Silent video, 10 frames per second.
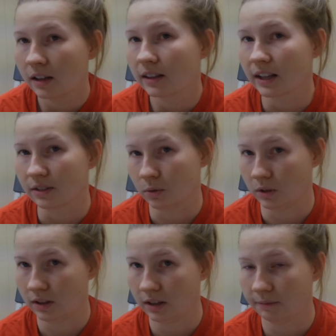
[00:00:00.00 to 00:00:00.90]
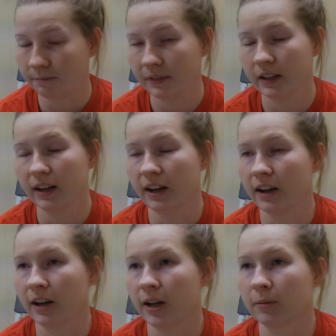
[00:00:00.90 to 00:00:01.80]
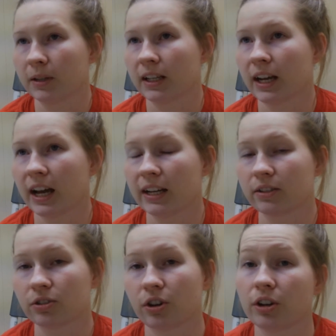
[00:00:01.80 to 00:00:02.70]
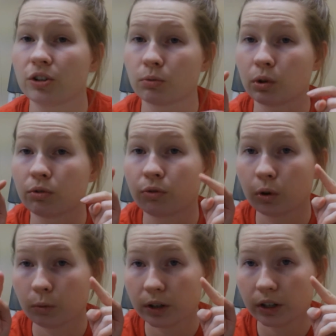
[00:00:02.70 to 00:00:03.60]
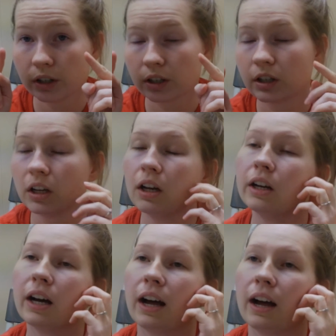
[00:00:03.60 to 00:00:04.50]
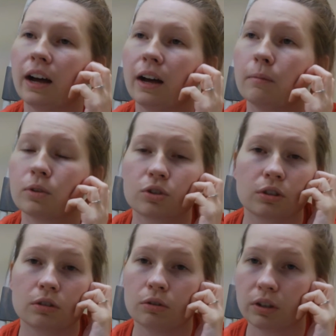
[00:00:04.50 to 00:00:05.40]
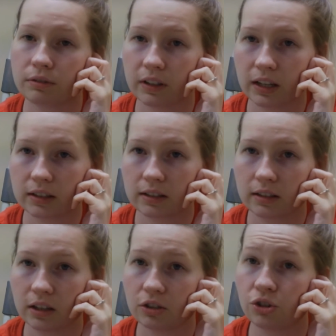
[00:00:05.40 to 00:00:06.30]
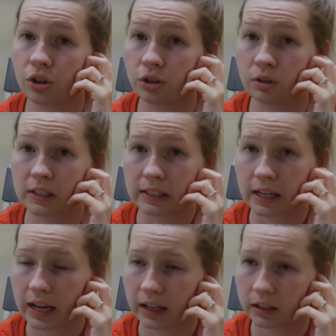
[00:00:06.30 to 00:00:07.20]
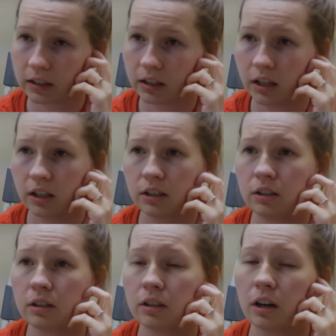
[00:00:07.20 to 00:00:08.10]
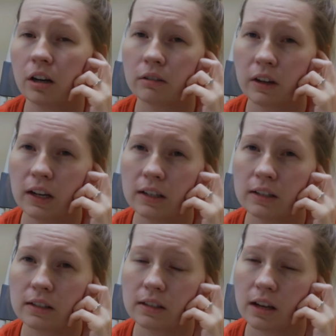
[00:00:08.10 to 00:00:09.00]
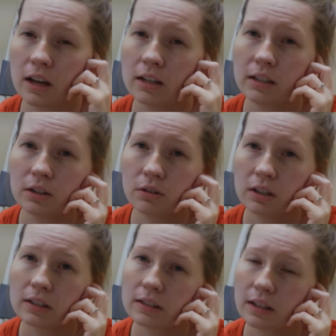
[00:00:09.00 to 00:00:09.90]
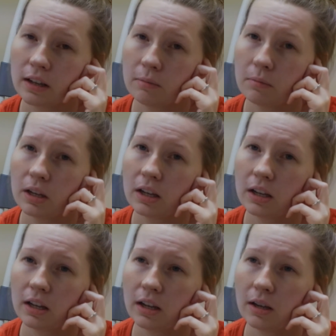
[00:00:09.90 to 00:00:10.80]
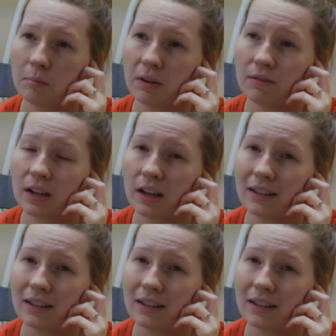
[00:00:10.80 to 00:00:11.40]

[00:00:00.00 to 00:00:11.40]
sort of thing. Eyes are starting to roll forward. There's still no reflex. Jaw tone is slack. Your heart rate is decreased some, if not